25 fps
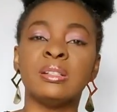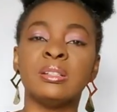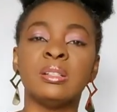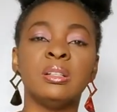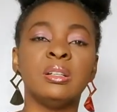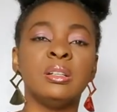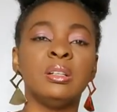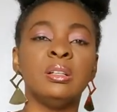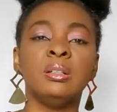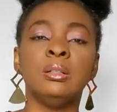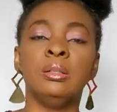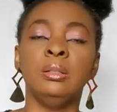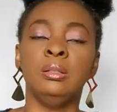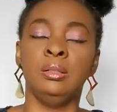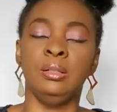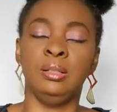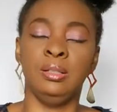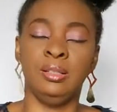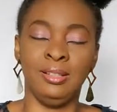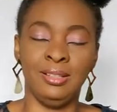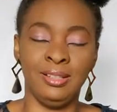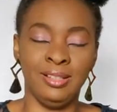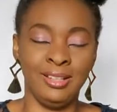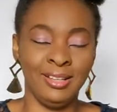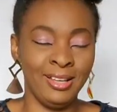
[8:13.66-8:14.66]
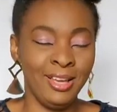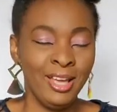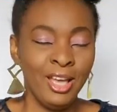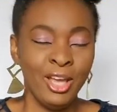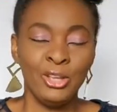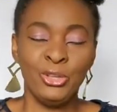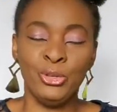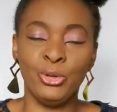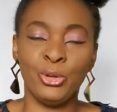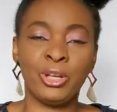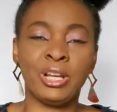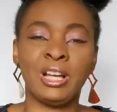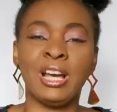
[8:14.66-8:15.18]
that
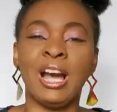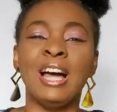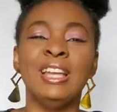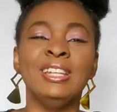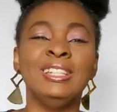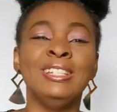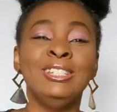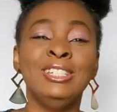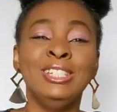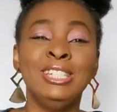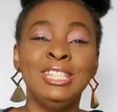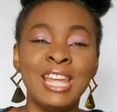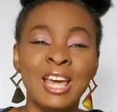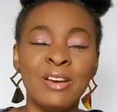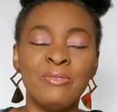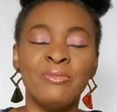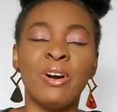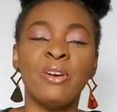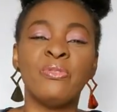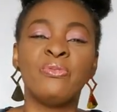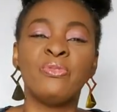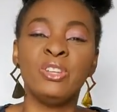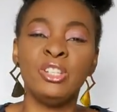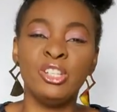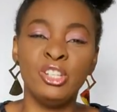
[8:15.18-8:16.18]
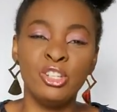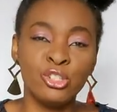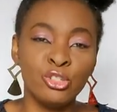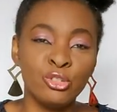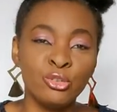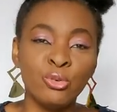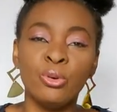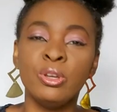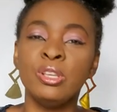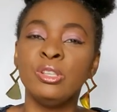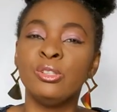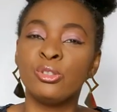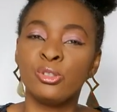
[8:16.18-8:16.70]
you can never
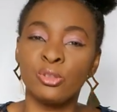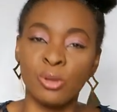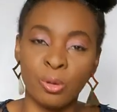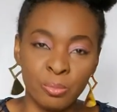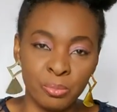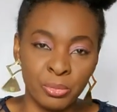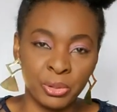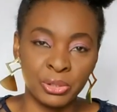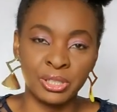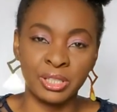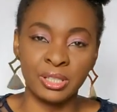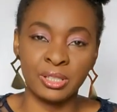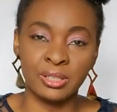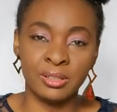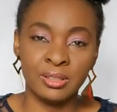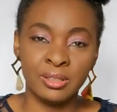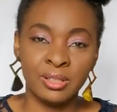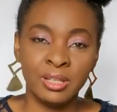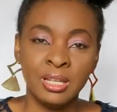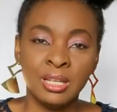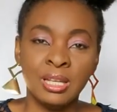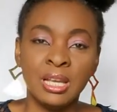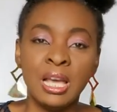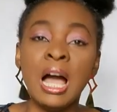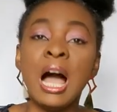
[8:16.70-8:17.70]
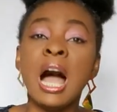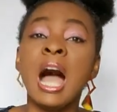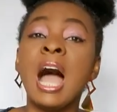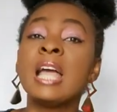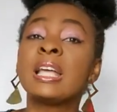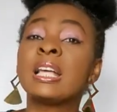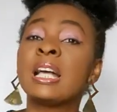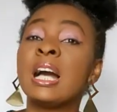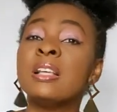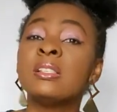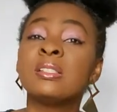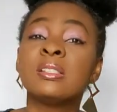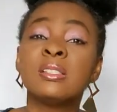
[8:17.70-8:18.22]
finish knowing somebody.
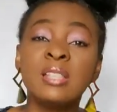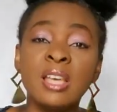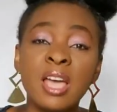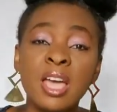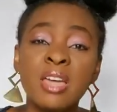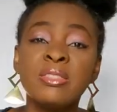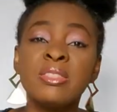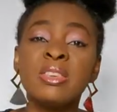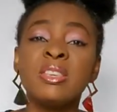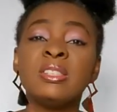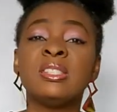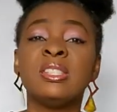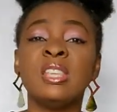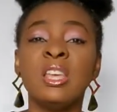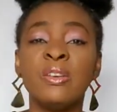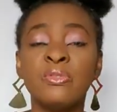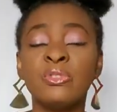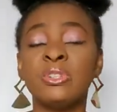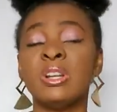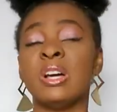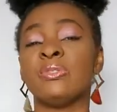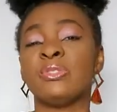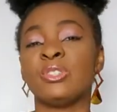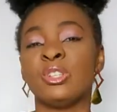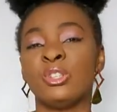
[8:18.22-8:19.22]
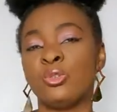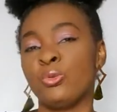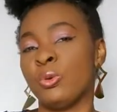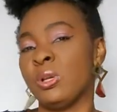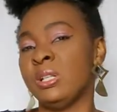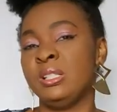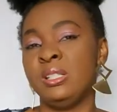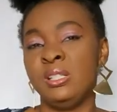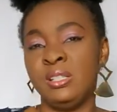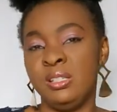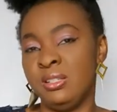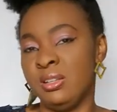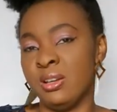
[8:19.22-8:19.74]
I can say this even after
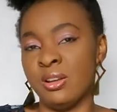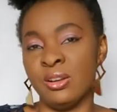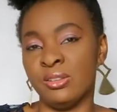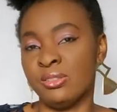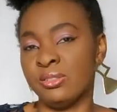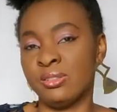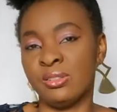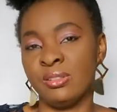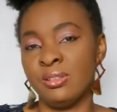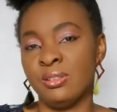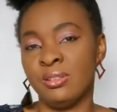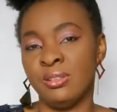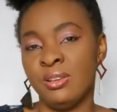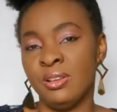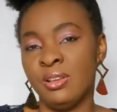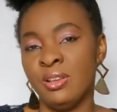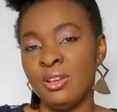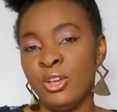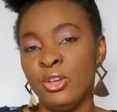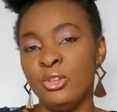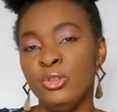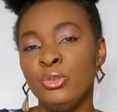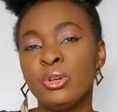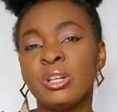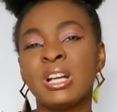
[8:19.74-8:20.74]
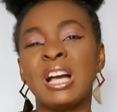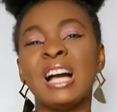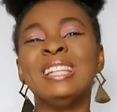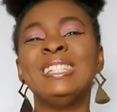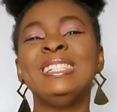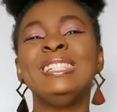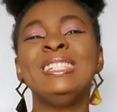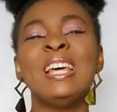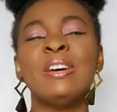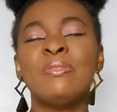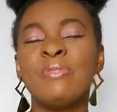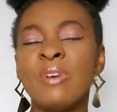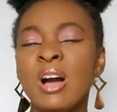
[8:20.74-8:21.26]
20 years. You
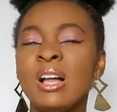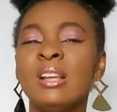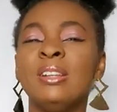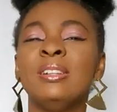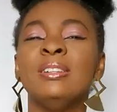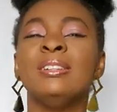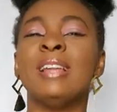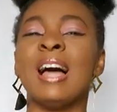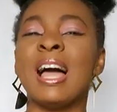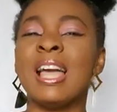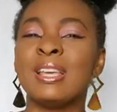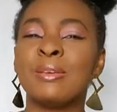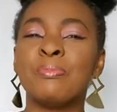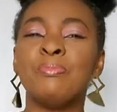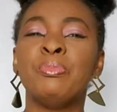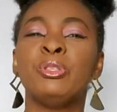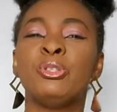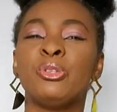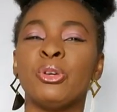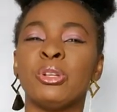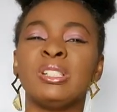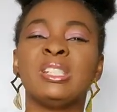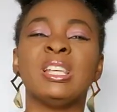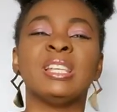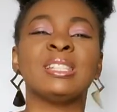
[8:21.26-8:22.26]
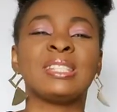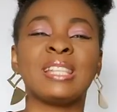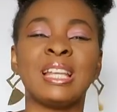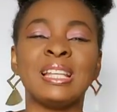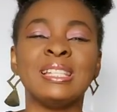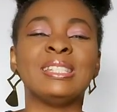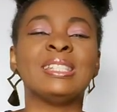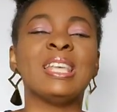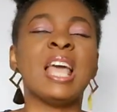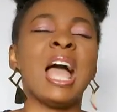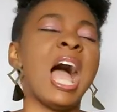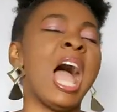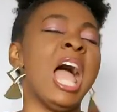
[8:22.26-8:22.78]
can never like beat your chest
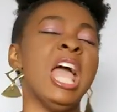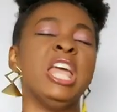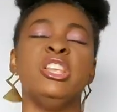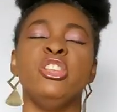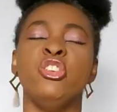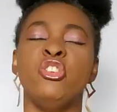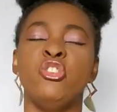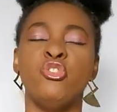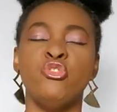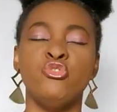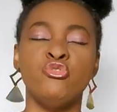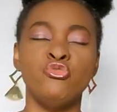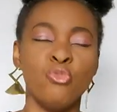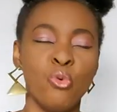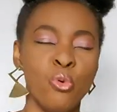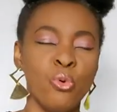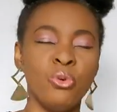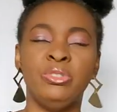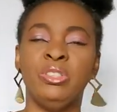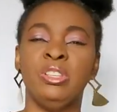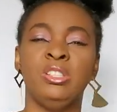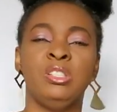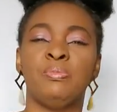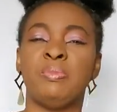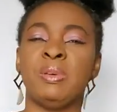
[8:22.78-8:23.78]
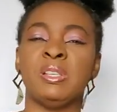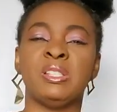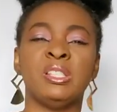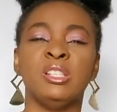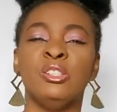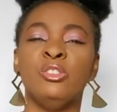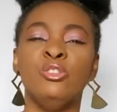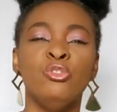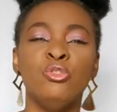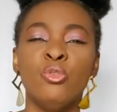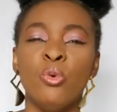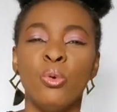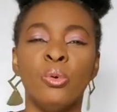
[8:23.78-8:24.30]
and say, I know this
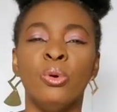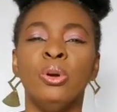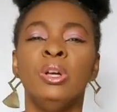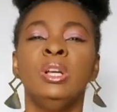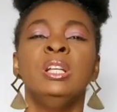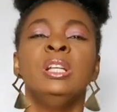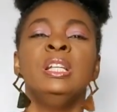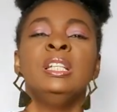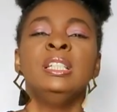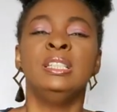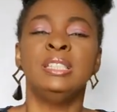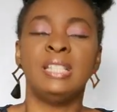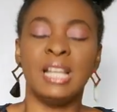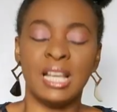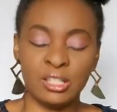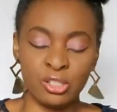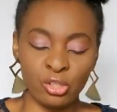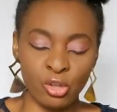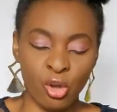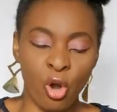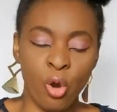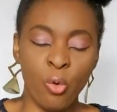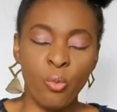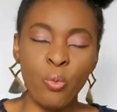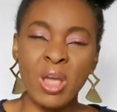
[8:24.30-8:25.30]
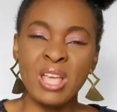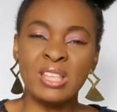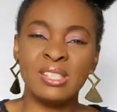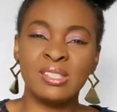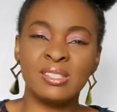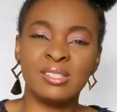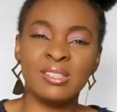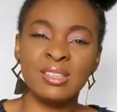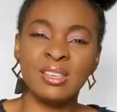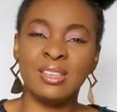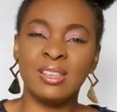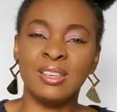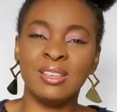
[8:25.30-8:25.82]
person. No, there's
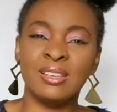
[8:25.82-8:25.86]
always